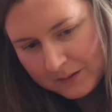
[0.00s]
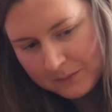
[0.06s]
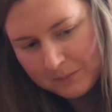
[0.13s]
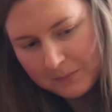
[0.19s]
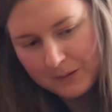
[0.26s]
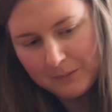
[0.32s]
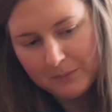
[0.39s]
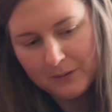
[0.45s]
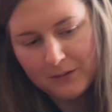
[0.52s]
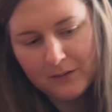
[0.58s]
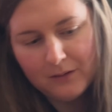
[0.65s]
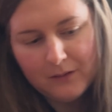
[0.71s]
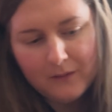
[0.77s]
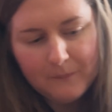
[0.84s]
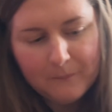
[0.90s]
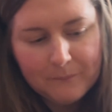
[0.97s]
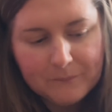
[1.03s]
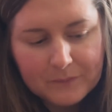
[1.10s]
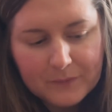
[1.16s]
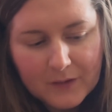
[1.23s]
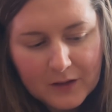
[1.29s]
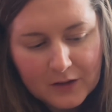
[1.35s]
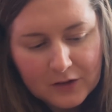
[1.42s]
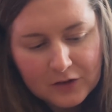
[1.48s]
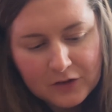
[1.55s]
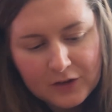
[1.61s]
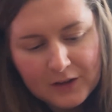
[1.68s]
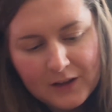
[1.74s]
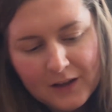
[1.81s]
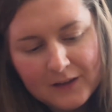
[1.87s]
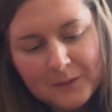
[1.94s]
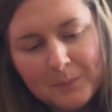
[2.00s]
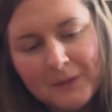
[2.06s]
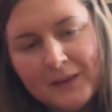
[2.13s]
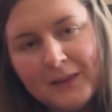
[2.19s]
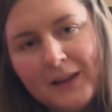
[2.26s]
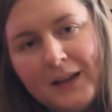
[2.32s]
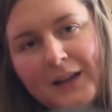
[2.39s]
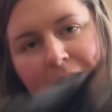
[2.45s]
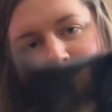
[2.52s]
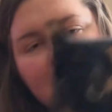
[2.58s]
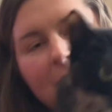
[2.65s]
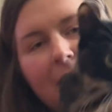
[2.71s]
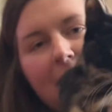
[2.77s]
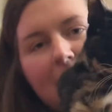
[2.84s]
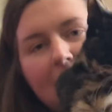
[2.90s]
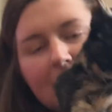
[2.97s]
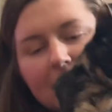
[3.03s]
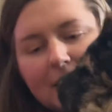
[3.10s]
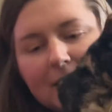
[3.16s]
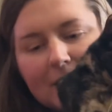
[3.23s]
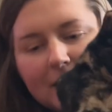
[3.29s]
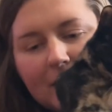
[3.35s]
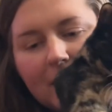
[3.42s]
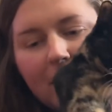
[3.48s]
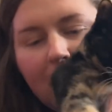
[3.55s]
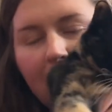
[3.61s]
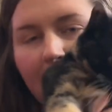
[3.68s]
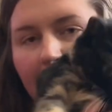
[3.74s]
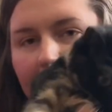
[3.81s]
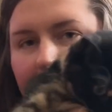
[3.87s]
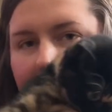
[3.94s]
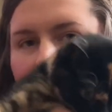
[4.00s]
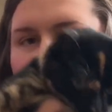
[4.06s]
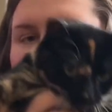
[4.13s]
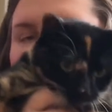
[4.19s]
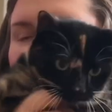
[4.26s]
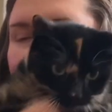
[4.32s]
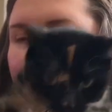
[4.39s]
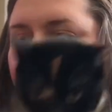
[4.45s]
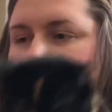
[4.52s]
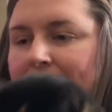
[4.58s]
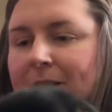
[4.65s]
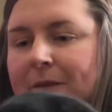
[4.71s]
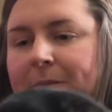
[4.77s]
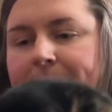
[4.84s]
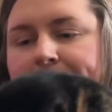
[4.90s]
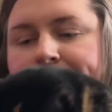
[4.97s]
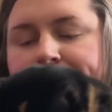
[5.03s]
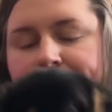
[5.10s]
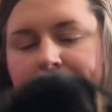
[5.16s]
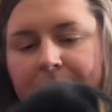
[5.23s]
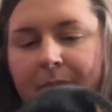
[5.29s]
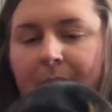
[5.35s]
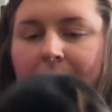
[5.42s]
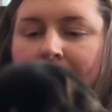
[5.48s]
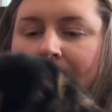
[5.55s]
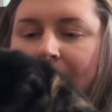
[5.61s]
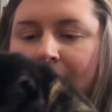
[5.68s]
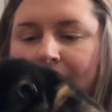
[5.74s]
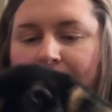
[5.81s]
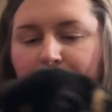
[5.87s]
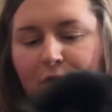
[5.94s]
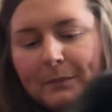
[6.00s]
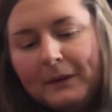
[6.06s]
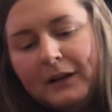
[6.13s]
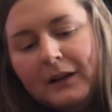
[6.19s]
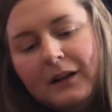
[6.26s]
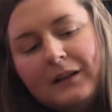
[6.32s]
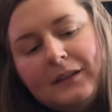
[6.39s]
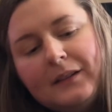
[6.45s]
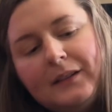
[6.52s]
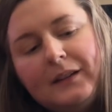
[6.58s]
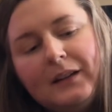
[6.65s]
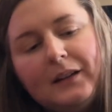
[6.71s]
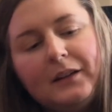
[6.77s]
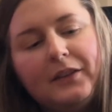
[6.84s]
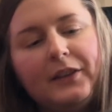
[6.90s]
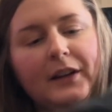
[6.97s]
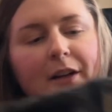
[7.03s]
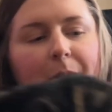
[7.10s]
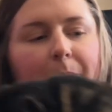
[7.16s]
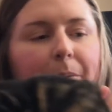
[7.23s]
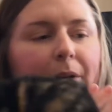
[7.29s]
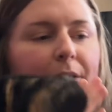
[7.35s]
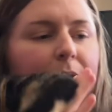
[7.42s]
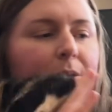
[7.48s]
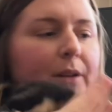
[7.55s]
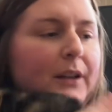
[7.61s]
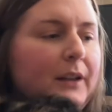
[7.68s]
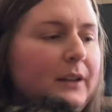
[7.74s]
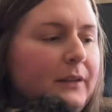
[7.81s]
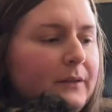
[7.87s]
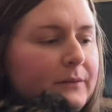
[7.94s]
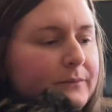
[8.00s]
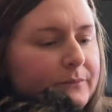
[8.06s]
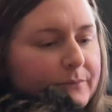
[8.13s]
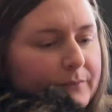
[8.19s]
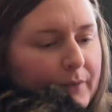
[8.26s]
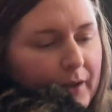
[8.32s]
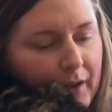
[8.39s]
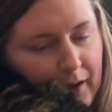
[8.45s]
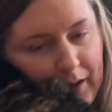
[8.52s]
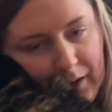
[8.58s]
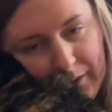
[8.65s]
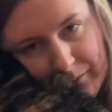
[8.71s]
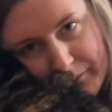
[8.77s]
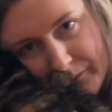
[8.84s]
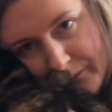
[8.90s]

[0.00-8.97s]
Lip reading: Baby girl. She has been laying with Alex all day long. You've been on sick therapy duty. Hey.